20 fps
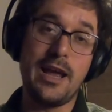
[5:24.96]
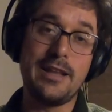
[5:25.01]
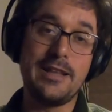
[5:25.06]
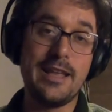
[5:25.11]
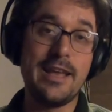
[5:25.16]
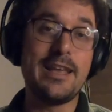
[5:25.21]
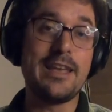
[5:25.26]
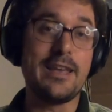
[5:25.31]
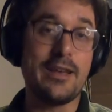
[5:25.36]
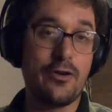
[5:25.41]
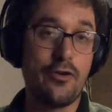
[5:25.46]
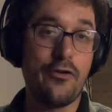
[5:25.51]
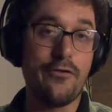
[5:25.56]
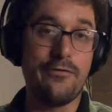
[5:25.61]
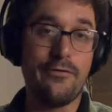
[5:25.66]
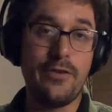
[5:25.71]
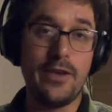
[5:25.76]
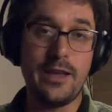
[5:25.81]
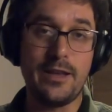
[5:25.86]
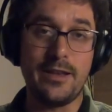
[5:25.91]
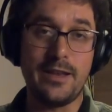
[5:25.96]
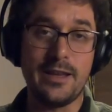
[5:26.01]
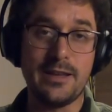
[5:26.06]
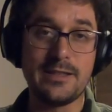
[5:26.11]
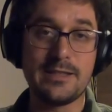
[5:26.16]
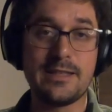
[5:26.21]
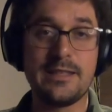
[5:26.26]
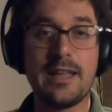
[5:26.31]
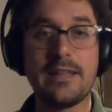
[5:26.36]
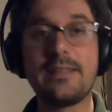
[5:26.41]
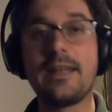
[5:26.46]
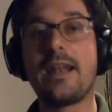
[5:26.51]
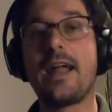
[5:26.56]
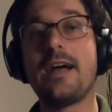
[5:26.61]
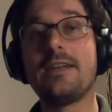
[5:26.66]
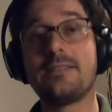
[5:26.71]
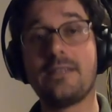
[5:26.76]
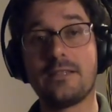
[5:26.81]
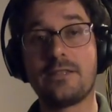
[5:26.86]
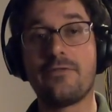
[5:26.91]
and inconvenience that
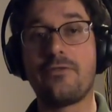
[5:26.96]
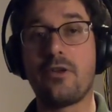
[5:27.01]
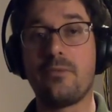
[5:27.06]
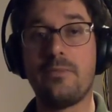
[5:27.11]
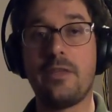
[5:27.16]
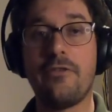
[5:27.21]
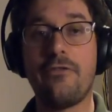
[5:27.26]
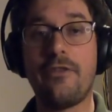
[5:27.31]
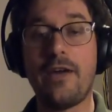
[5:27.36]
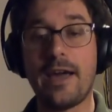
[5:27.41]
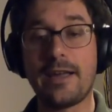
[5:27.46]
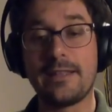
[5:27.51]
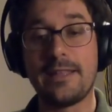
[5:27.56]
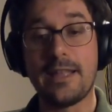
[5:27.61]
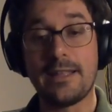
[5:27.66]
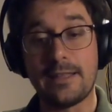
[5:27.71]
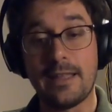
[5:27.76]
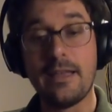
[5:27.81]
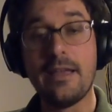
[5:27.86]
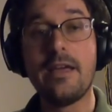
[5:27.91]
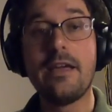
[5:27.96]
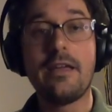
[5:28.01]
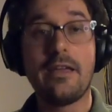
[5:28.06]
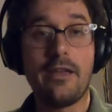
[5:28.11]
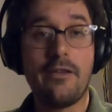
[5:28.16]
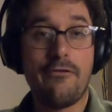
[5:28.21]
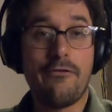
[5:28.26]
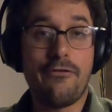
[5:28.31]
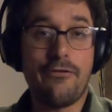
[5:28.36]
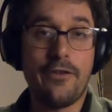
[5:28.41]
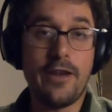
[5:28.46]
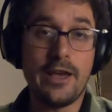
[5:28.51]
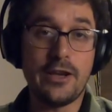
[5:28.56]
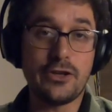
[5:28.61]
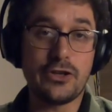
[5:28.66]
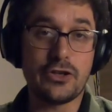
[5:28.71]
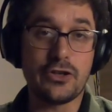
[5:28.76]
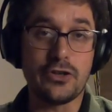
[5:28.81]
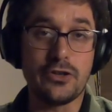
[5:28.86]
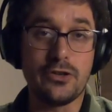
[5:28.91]
arises from the fact that
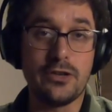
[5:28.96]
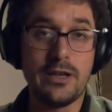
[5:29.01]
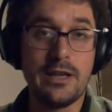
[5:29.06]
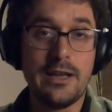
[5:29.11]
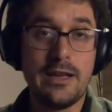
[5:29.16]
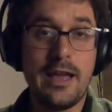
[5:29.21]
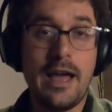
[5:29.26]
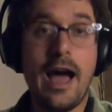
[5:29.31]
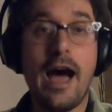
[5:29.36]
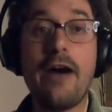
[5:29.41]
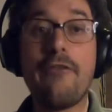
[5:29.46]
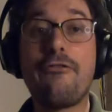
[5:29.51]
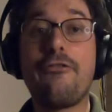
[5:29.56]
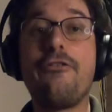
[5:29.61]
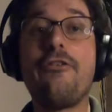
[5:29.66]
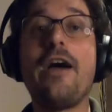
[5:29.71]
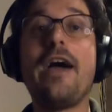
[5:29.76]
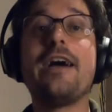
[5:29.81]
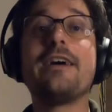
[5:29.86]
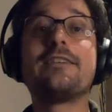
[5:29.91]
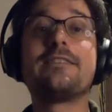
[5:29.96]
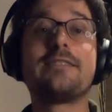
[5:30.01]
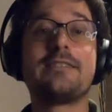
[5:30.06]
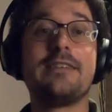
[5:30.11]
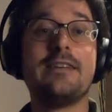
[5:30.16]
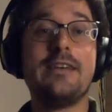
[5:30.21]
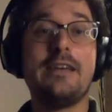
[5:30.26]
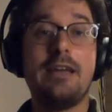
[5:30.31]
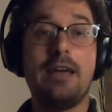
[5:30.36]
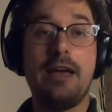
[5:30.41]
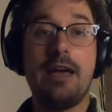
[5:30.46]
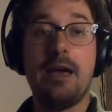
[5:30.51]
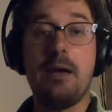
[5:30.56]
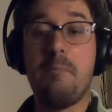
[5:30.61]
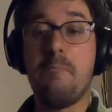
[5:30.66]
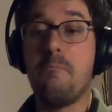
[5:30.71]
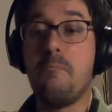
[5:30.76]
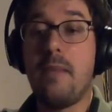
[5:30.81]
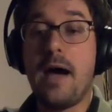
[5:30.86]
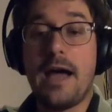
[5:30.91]
inflation affects
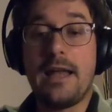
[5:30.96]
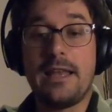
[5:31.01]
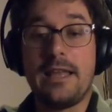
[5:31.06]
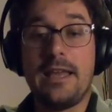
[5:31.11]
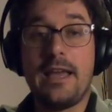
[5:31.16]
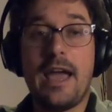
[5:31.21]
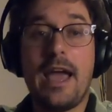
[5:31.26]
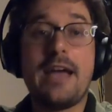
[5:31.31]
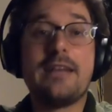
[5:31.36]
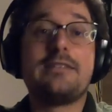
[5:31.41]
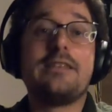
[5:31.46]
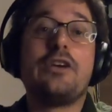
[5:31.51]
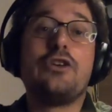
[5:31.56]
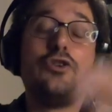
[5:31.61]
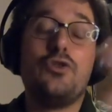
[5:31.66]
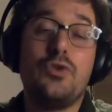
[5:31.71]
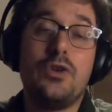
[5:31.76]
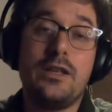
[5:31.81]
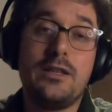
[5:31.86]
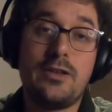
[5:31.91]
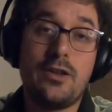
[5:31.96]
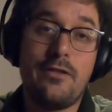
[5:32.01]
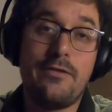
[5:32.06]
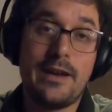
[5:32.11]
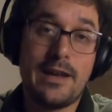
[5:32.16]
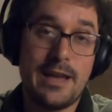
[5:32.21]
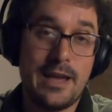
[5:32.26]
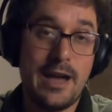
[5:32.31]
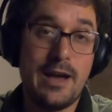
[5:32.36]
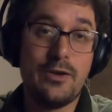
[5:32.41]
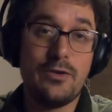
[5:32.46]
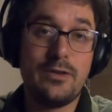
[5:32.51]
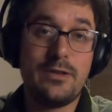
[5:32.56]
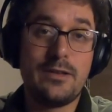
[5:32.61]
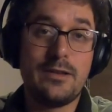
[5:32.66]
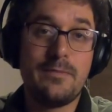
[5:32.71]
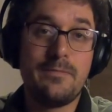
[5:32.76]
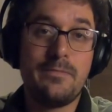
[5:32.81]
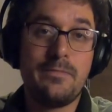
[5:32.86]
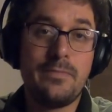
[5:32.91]
money as a unit of account.
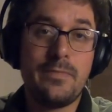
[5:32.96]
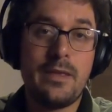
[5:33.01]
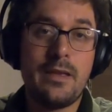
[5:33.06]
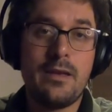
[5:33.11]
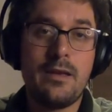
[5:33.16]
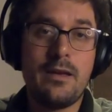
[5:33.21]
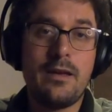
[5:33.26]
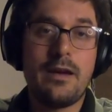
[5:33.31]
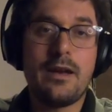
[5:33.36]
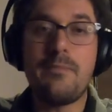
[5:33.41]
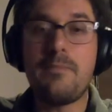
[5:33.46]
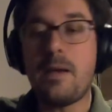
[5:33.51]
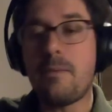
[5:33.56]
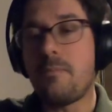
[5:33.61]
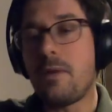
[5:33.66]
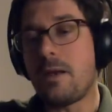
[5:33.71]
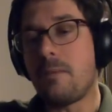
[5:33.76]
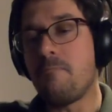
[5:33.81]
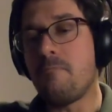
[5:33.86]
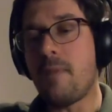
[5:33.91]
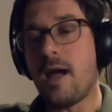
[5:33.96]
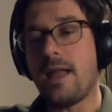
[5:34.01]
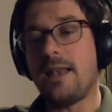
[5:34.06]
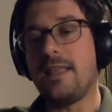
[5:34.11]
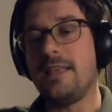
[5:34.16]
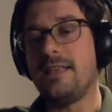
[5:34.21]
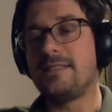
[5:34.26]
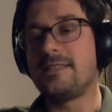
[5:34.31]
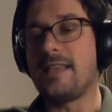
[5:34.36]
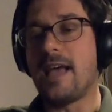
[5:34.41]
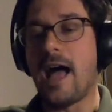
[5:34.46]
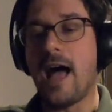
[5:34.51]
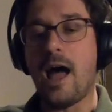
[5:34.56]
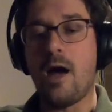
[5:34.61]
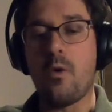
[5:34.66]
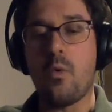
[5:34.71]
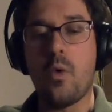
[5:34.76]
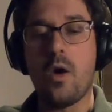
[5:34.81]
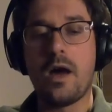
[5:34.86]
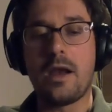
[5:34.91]
Remember, money is
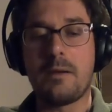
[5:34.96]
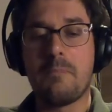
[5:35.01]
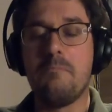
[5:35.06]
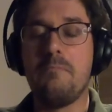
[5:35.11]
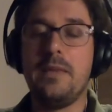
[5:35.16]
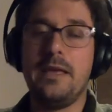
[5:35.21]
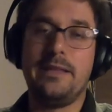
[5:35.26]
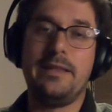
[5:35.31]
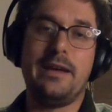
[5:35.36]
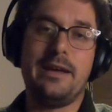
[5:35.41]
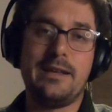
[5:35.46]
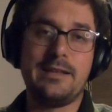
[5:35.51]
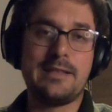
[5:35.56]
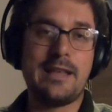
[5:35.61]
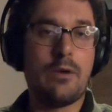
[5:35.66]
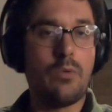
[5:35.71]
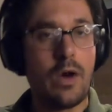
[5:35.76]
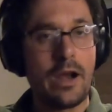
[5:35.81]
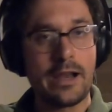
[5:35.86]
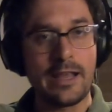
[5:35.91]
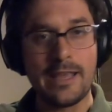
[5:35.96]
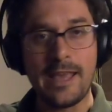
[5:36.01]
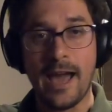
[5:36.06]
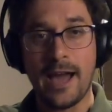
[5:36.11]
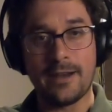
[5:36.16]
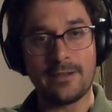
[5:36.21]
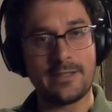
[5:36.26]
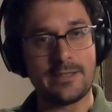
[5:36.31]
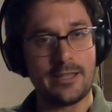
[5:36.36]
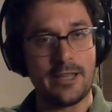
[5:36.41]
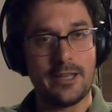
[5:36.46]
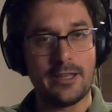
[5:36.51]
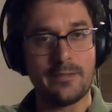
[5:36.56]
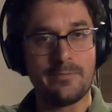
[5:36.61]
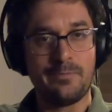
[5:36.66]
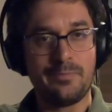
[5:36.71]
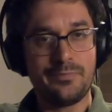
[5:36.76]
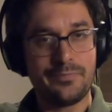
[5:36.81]
our meter, is our yardstick